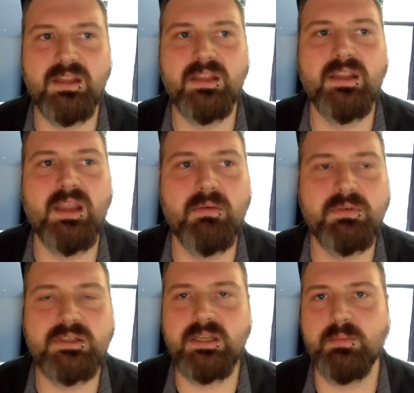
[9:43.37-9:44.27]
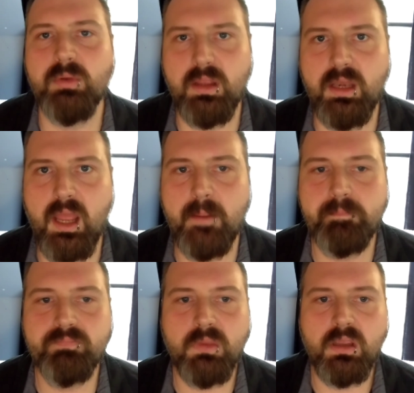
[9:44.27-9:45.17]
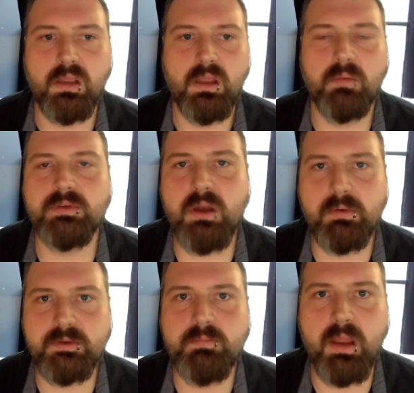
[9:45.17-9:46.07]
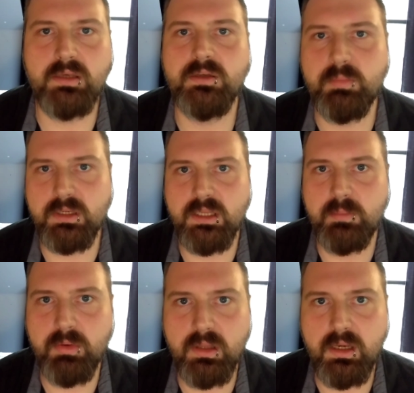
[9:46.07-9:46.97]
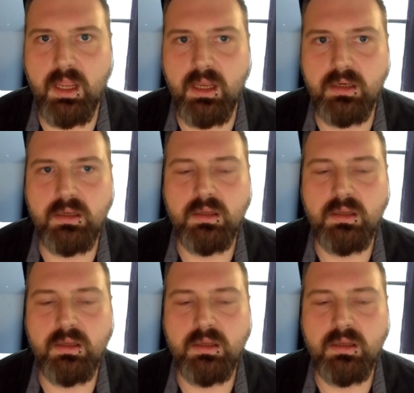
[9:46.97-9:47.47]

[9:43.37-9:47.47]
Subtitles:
It was deeper than that. It was always meant to be deeper than that.